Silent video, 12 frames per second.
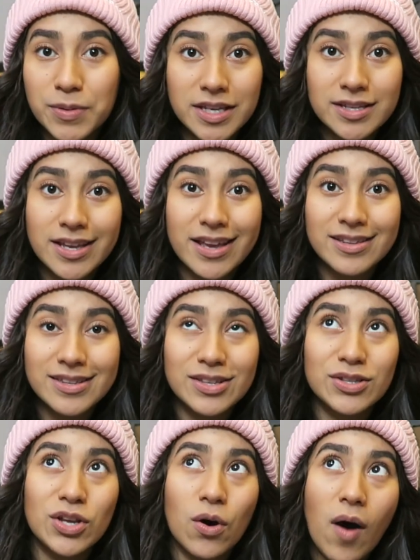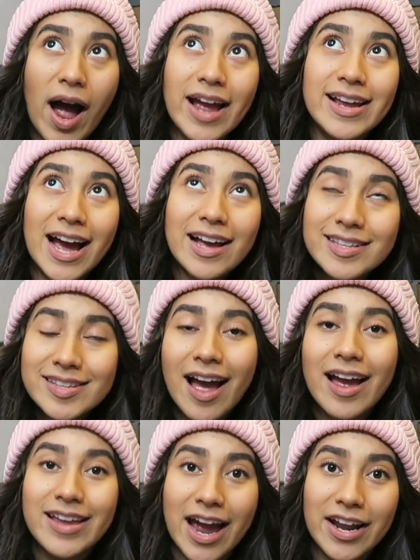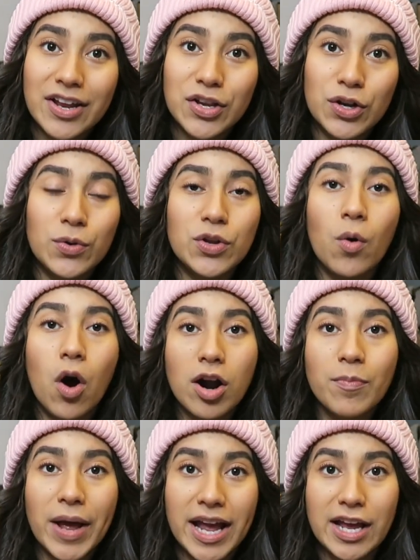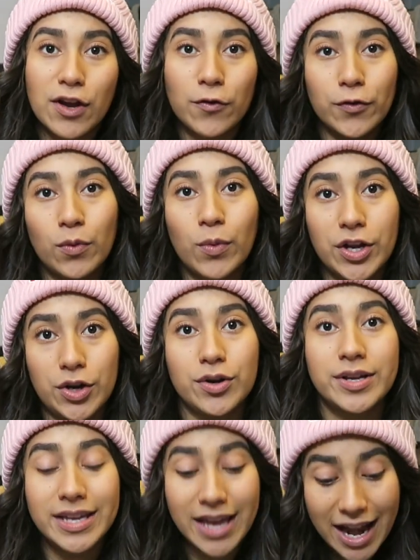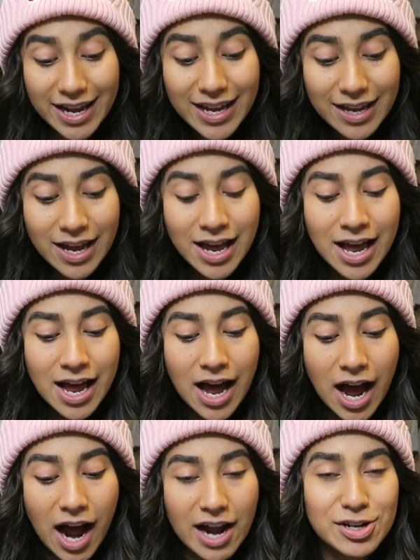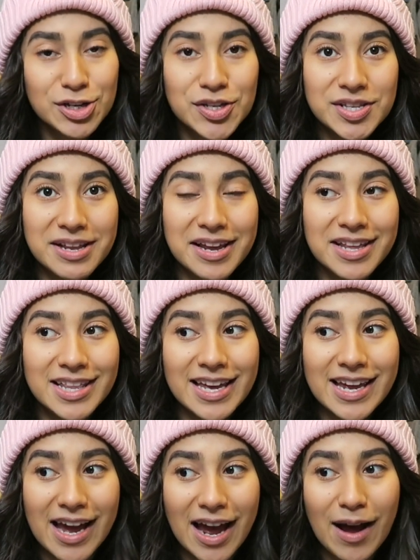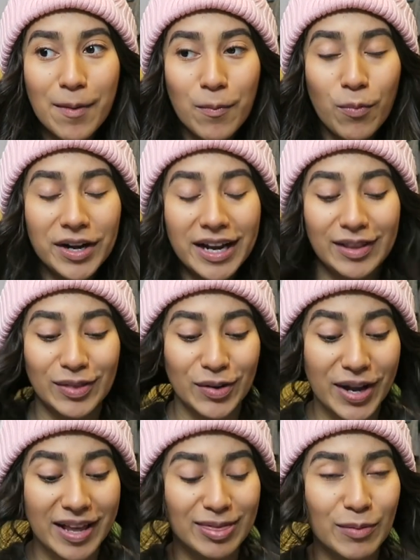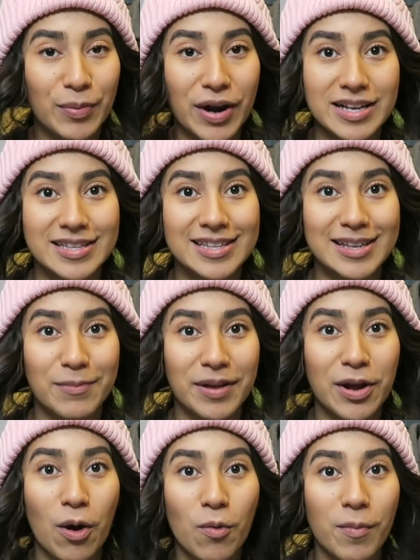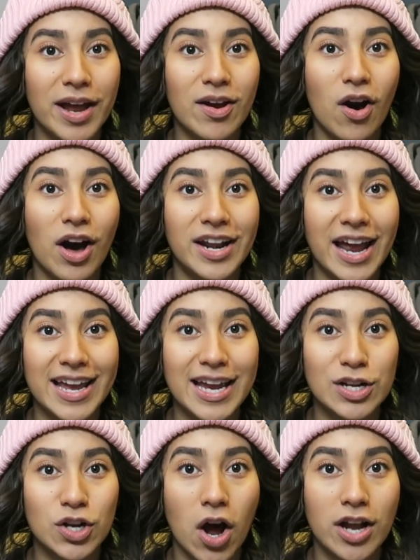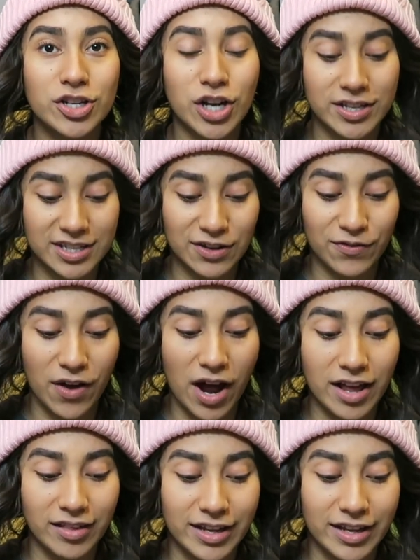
pieces. So I guess I get it. You know, you are paying for what you're getting. I just think like, when I look at the prices, I'm like, oh my god, I cannot justify